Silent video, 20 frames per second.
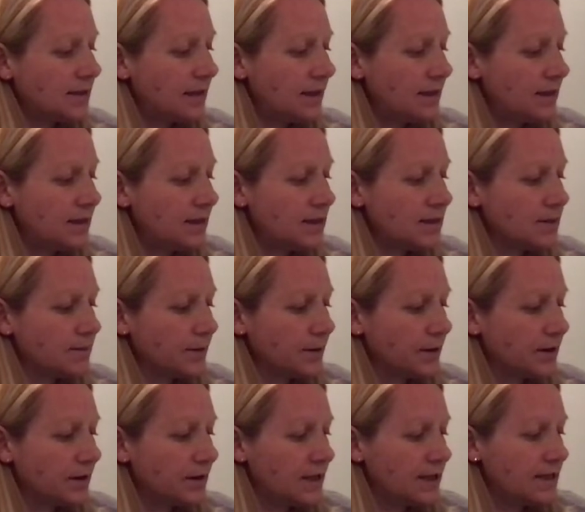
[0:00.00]
in this
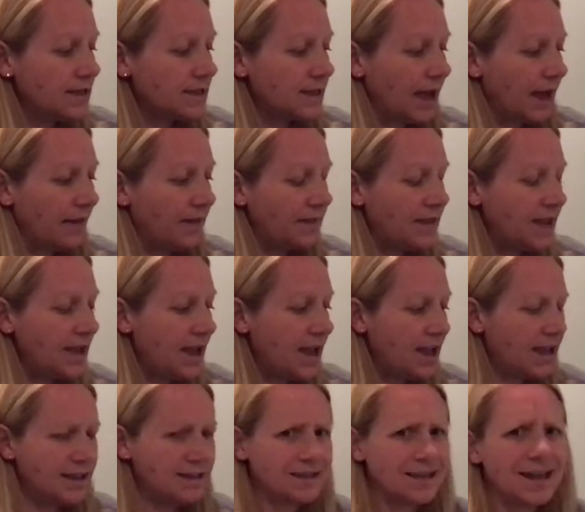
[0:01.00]
word is at the
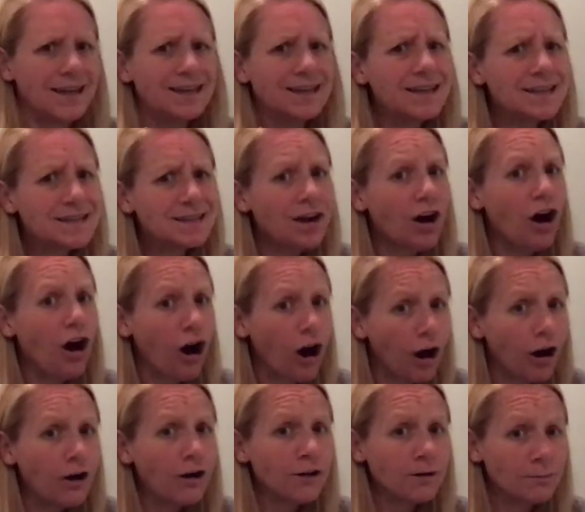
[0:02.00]
end, and it's a
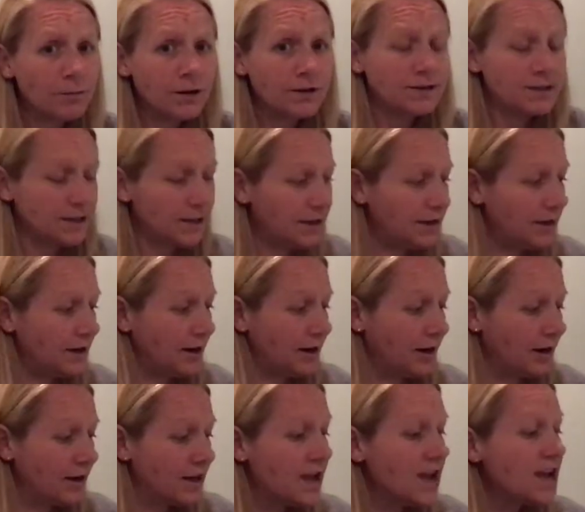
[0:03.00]
hard one to hear.
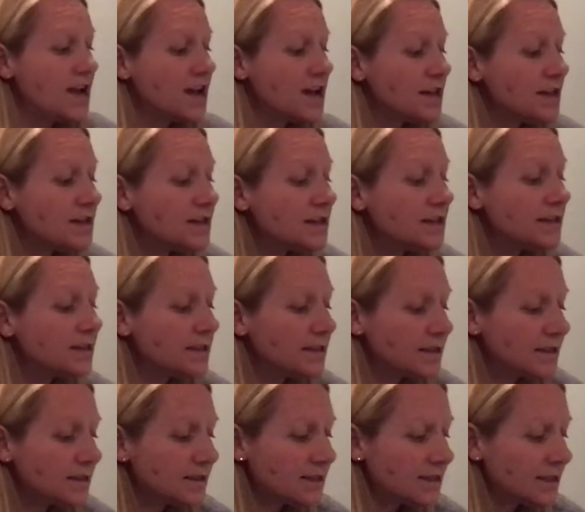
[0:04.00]

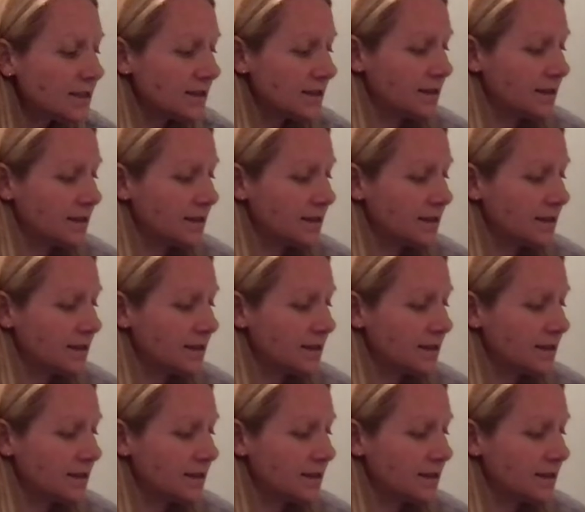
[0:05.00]
Nt.